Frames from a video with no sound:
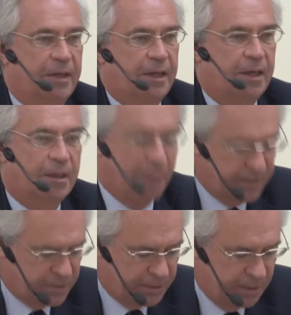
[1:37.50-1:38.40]
the
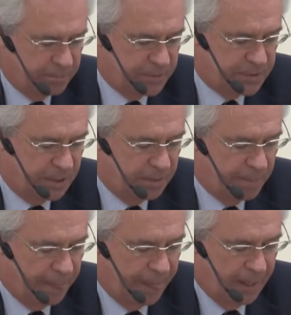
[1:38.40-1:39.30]
Mexican embassy.
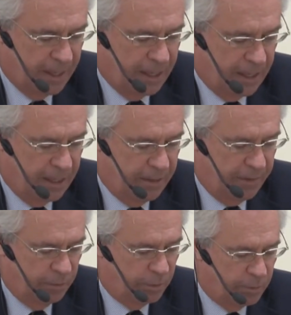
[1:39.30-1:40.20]

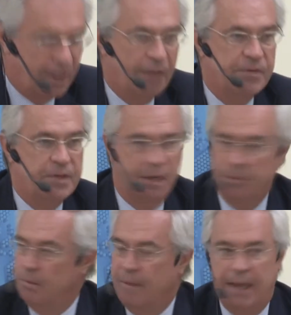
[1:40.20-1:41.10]
Then we will have
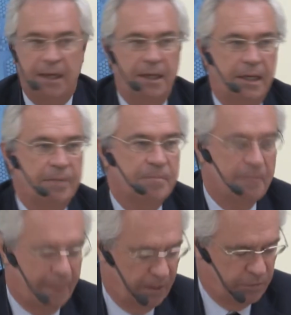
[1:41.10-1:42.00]
Simon Manley
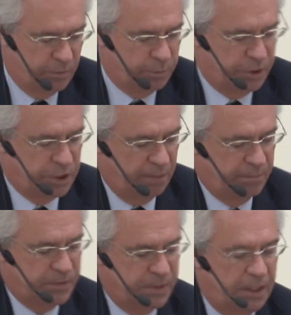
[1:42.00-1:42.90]
from the British
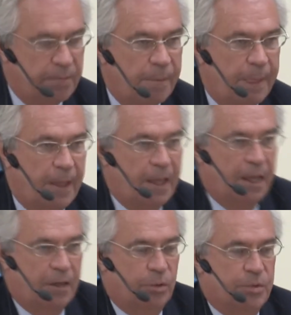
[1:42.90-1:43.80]
embassy,
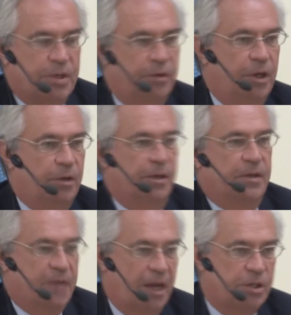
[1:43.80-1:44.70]
also known
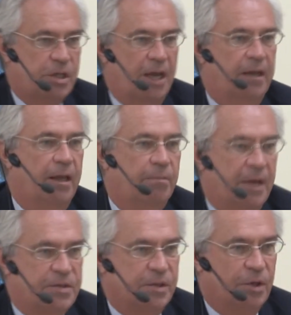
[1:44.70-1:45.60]
as hashtag
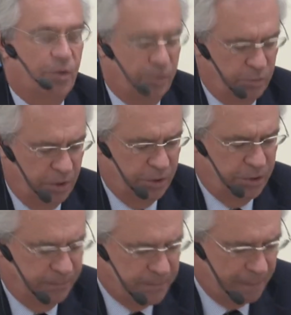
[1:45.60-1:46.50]
ambassador on the
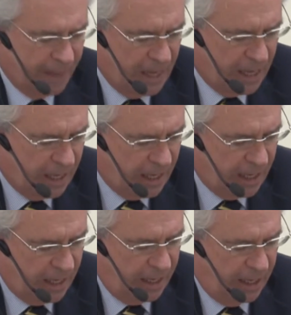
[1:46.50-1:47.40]
road.
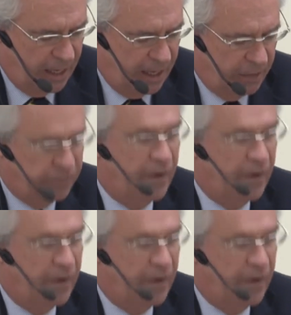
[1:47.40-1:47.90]
And